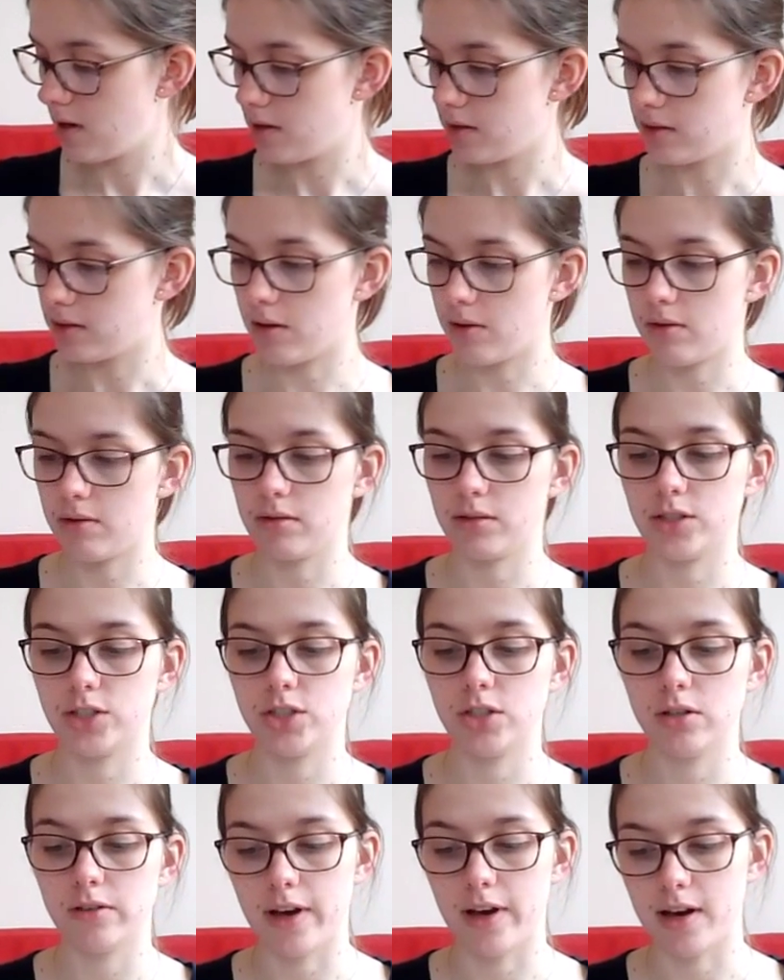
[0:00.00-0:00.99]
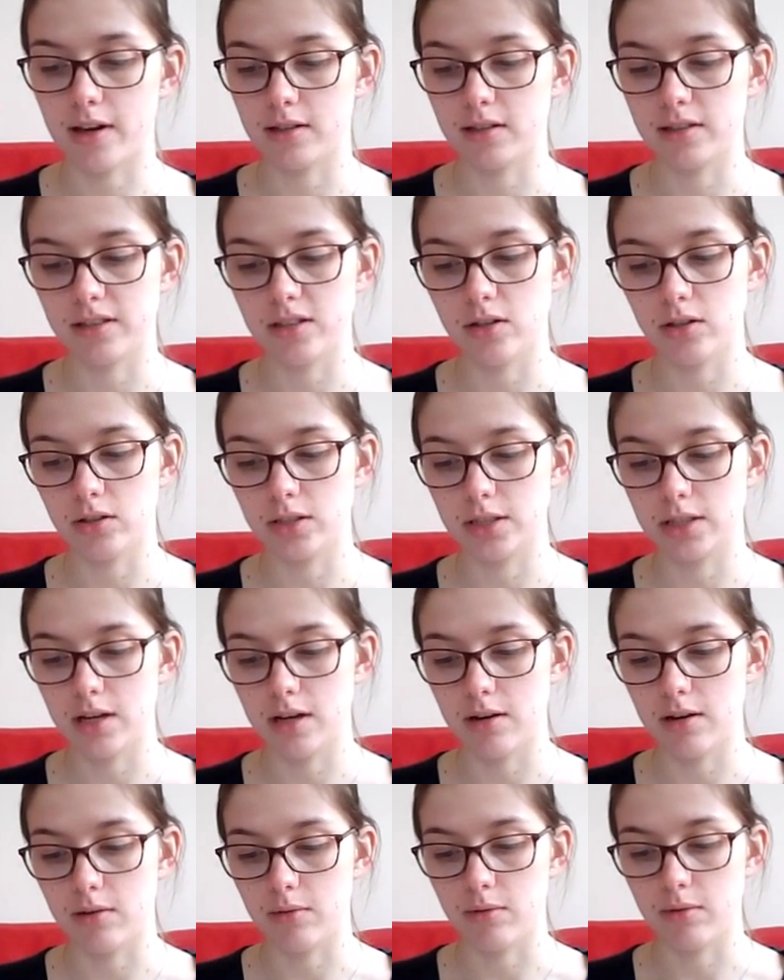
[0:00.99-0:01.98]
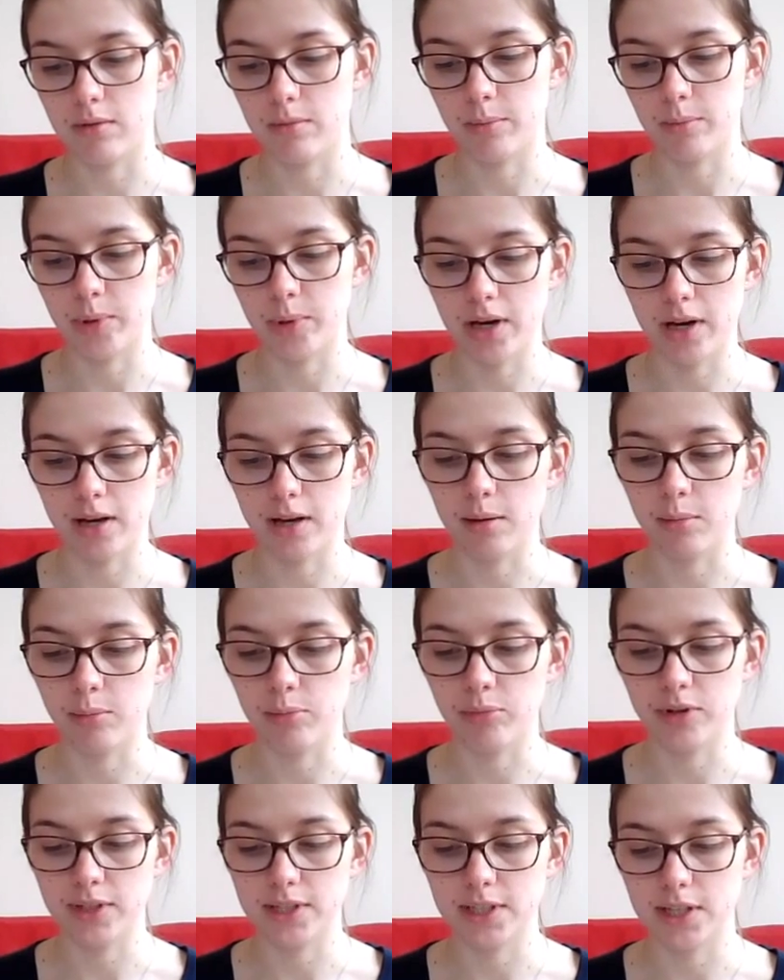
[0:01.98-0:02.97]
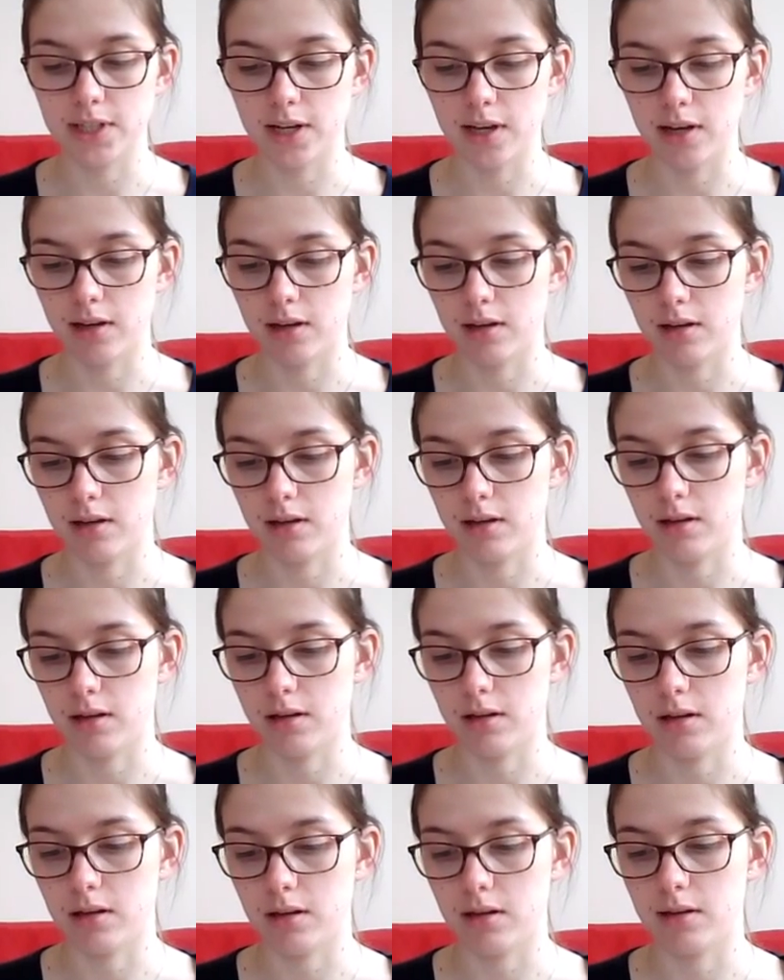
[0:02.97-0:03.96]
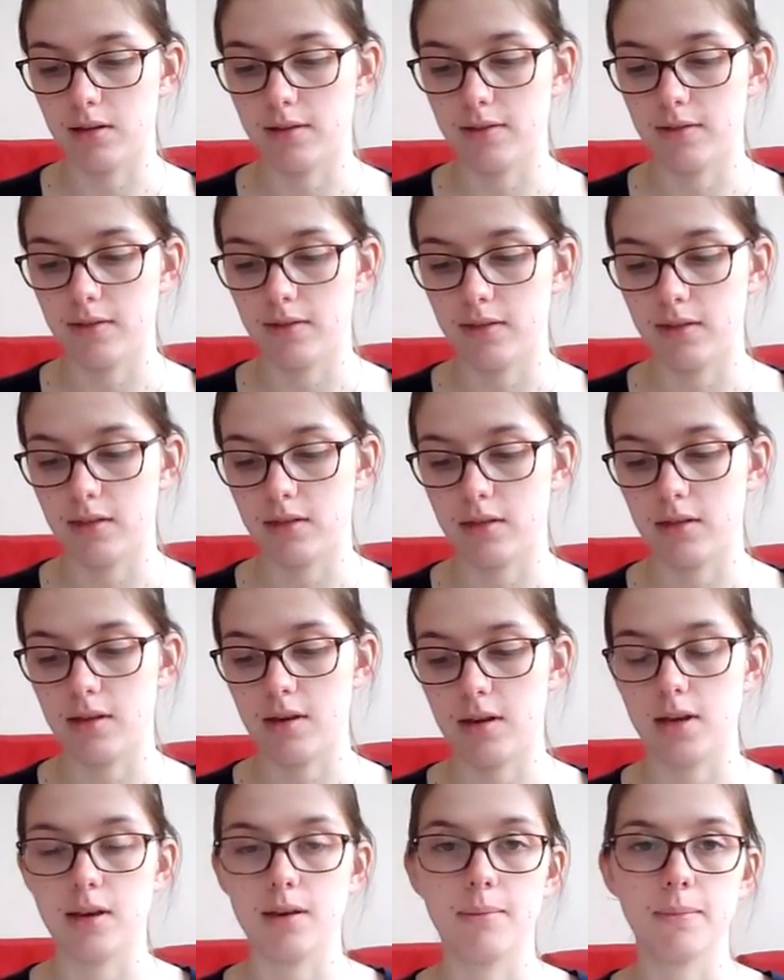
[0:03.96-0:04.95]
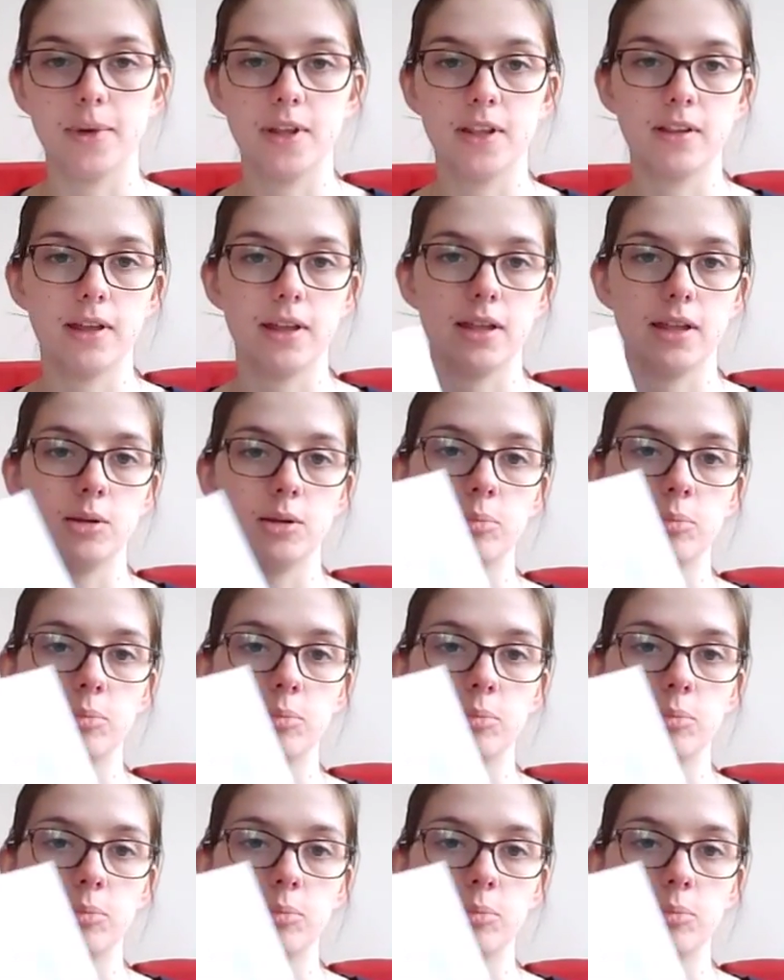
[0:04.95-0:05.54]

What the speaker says: So to do that, I started out by printing the Mill Hill